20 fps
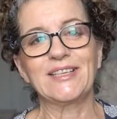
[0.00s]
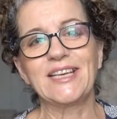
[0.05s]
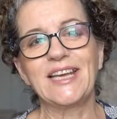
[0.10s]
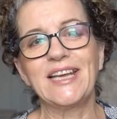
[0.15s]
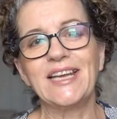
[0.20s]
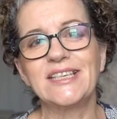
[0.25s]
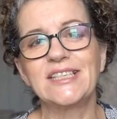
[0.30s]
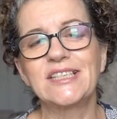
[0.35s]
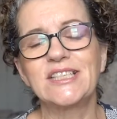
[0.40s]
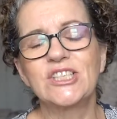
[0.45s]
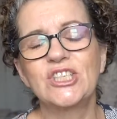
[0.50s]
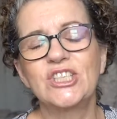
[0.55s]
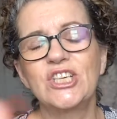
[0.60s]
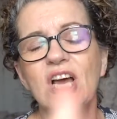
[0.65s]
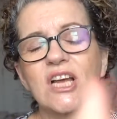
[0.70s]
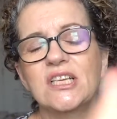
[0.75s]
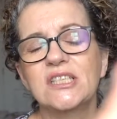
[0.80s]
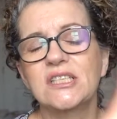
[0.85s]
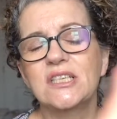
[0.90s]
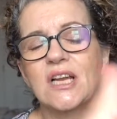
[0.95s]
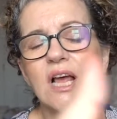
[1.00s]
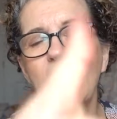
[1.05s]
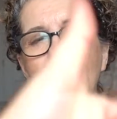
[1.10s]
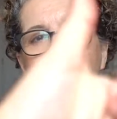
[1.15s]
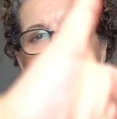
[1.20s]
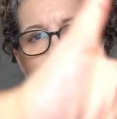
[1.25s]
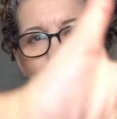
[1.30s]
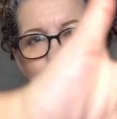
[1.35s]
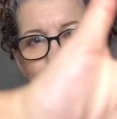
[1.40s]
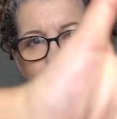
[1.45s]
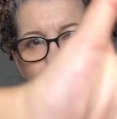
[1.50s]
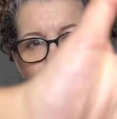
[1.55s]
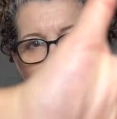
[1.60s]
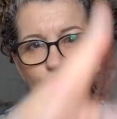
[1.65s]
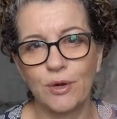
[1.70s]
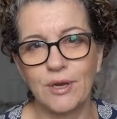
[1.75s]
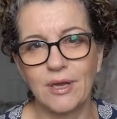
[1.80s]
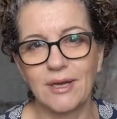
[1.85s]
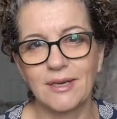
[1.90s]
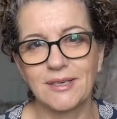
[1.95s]
it's just a lovely
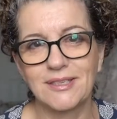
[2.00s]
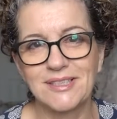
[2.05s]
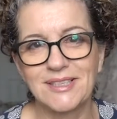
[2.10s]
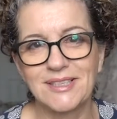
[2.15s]
product.